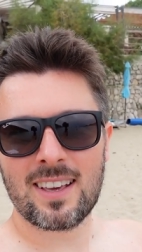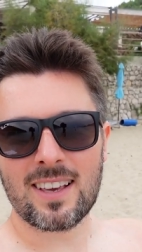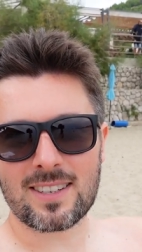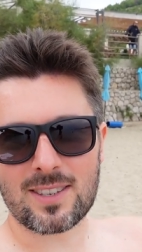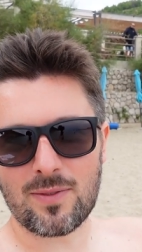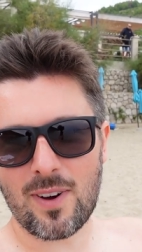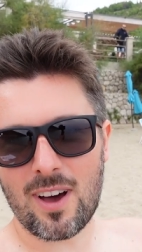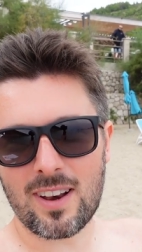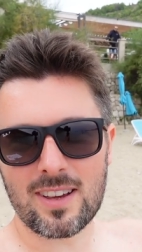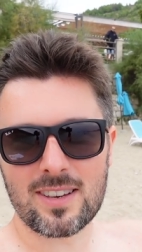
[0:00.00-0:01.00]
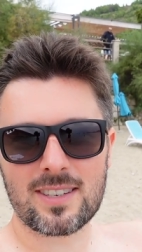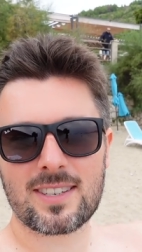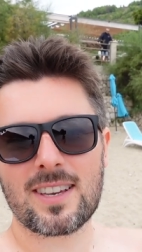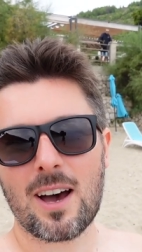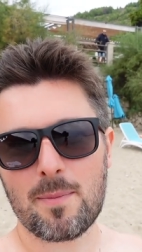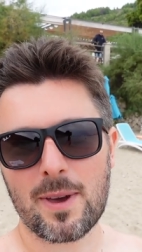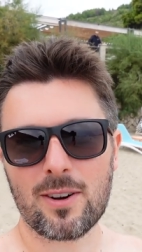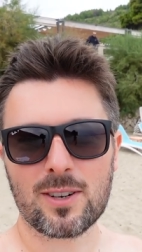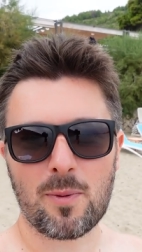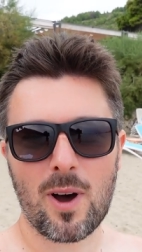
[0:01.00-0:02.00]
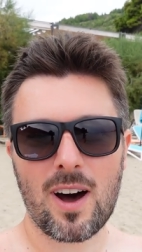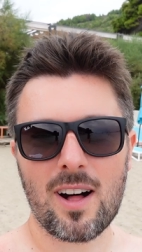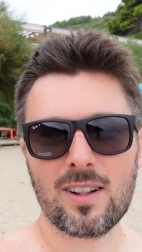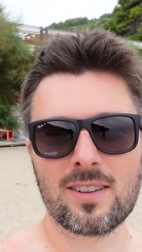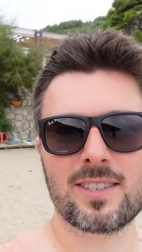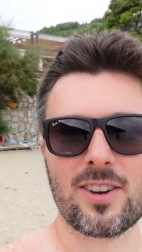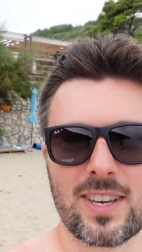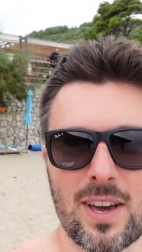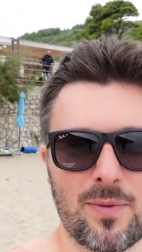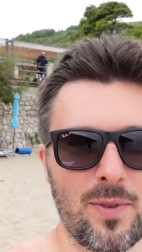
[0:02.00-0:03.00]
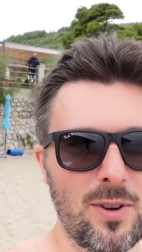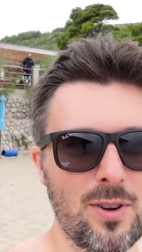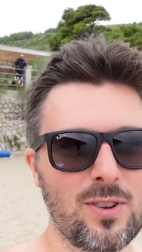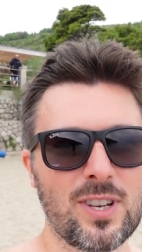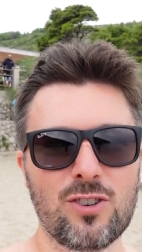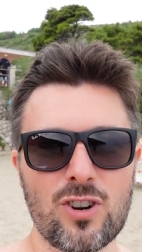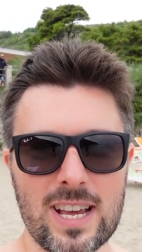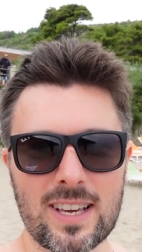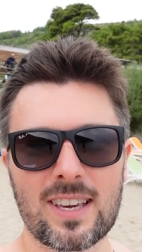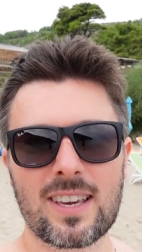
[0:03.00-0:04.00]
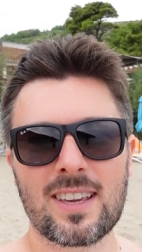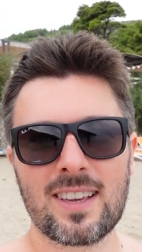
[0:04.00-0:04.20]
There's tavernas up here as well, so you can get food and drink.